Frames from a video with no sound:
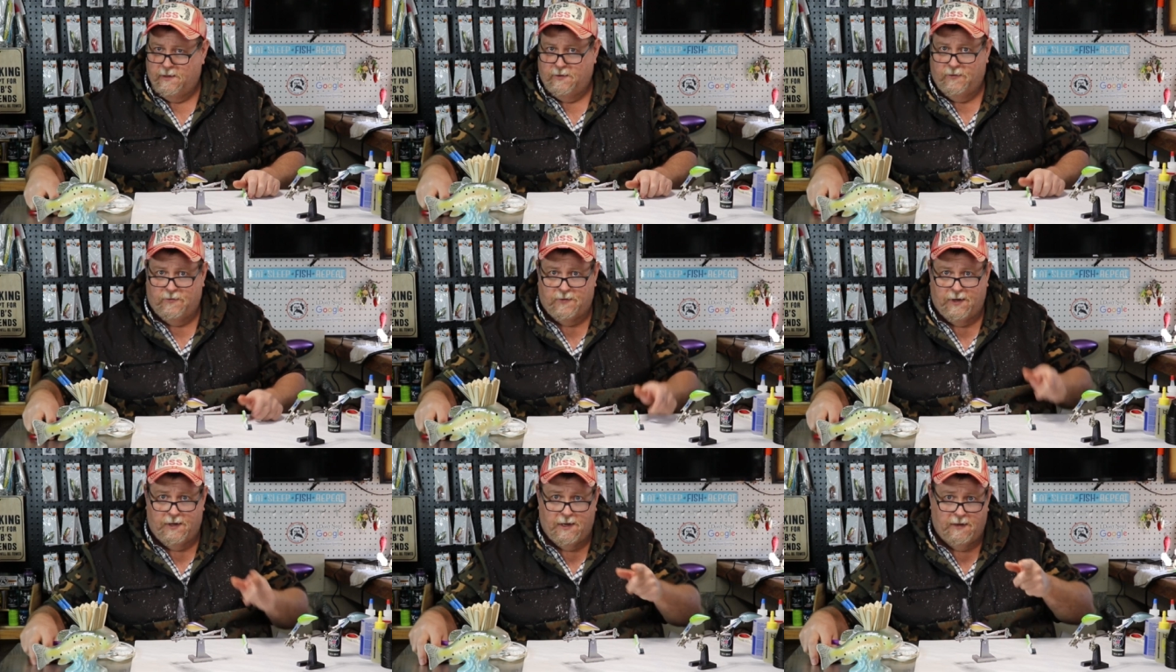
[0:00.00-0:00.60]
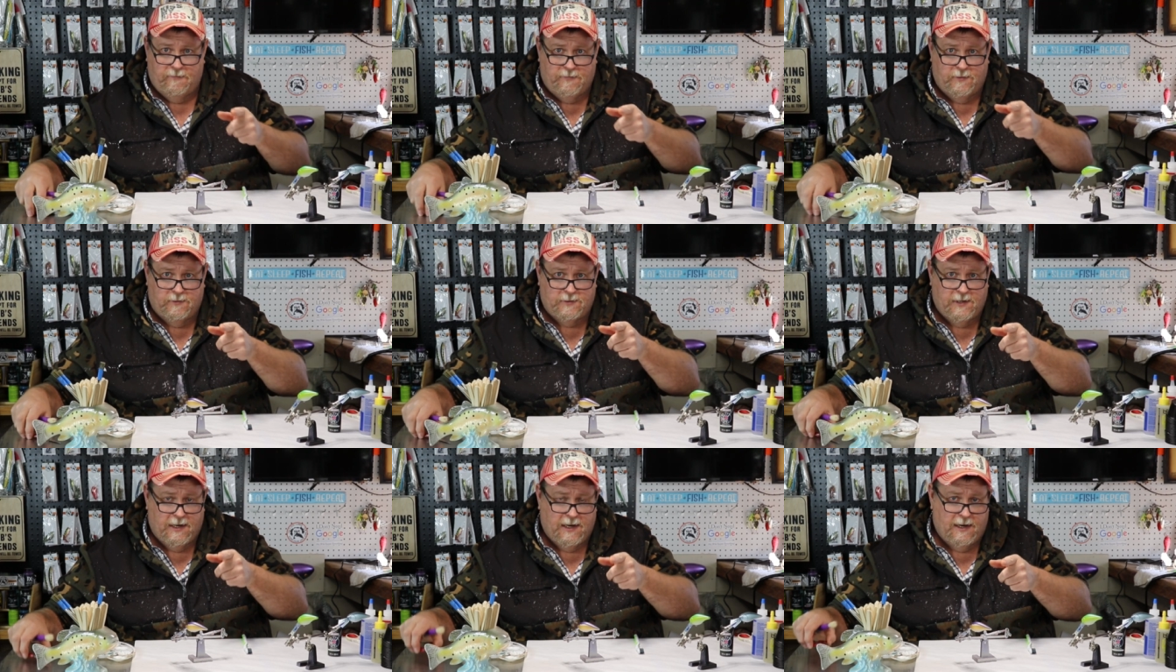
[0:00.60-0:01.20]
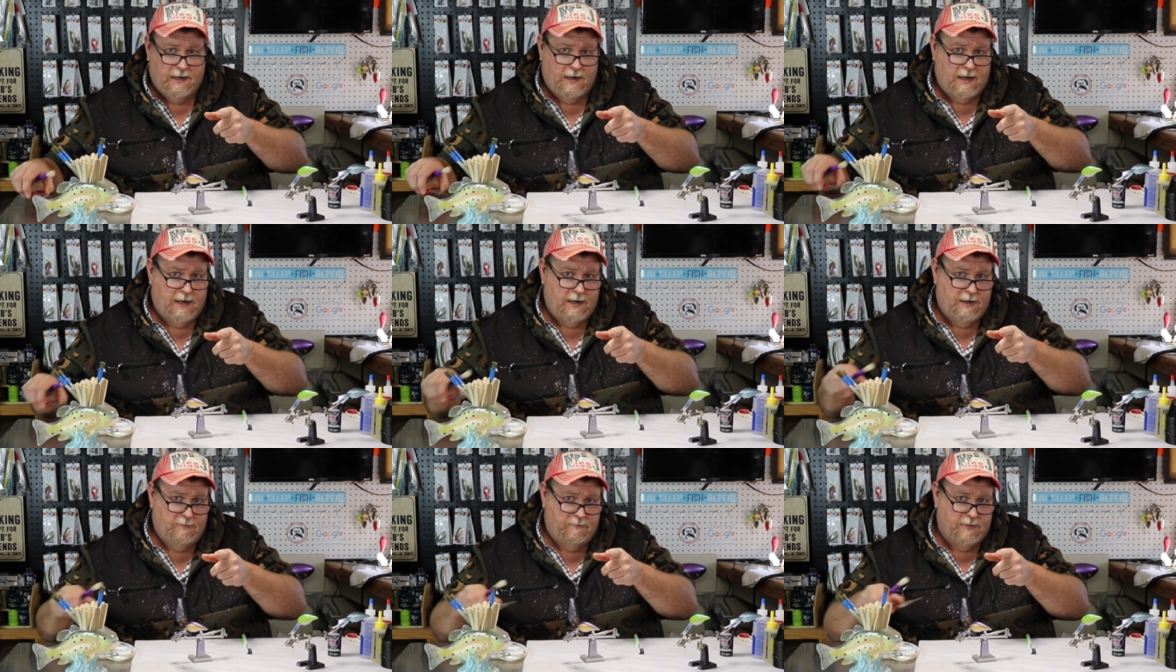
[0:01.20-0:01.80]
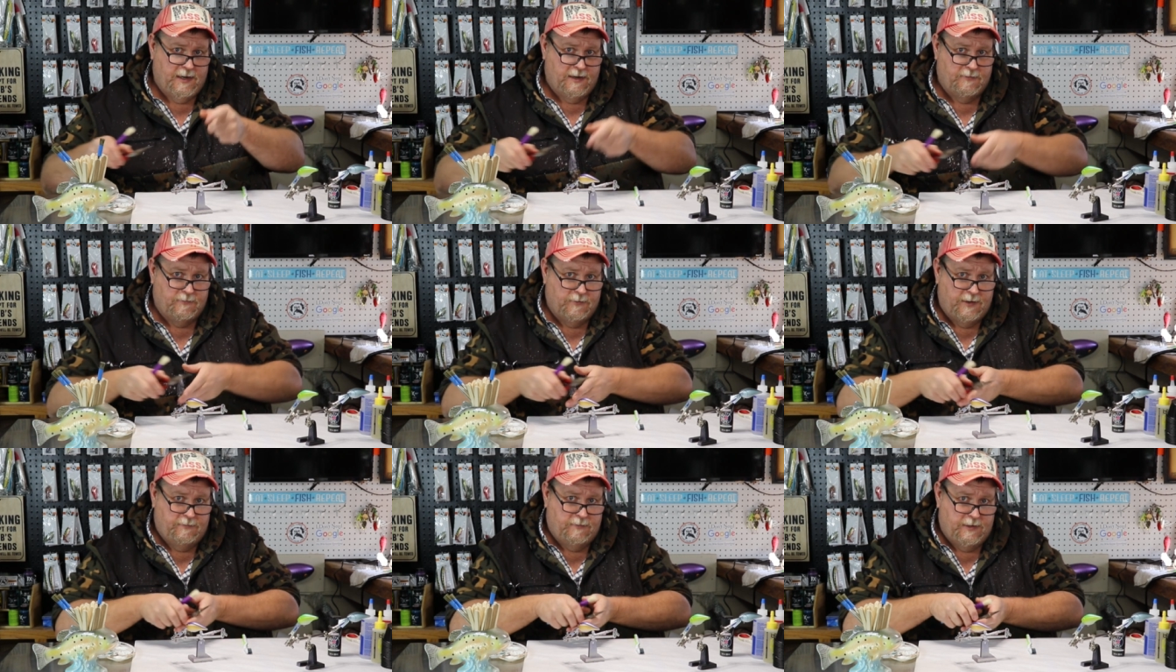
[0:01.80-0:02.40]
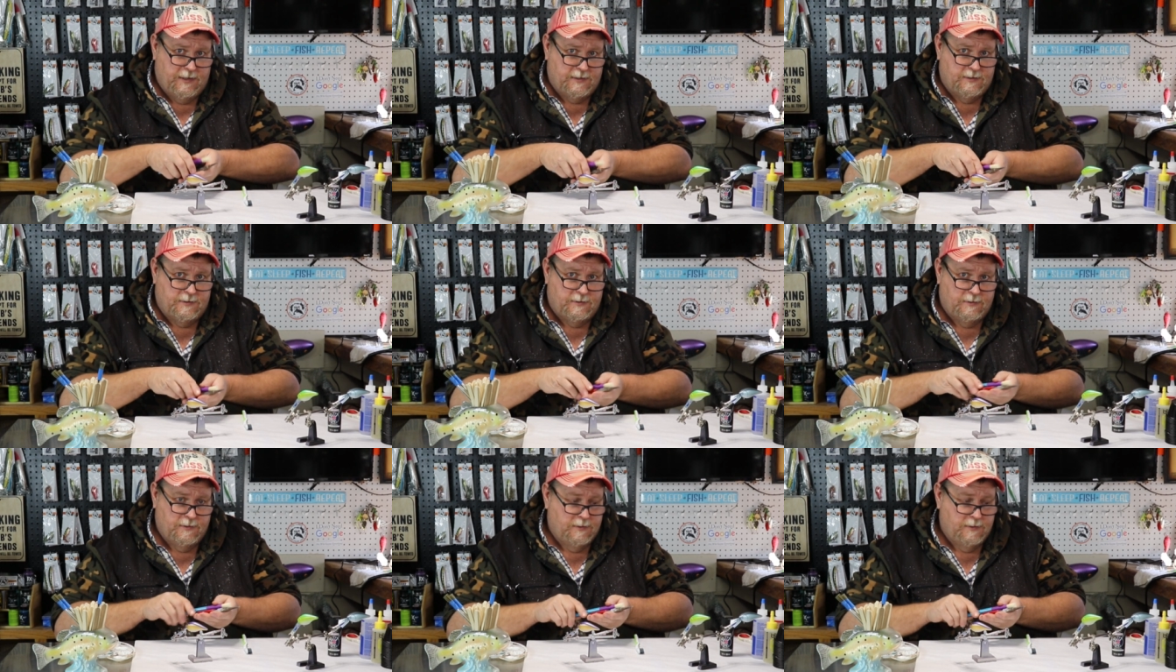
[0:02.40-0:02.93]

you see that folks I got lightning fast reflexes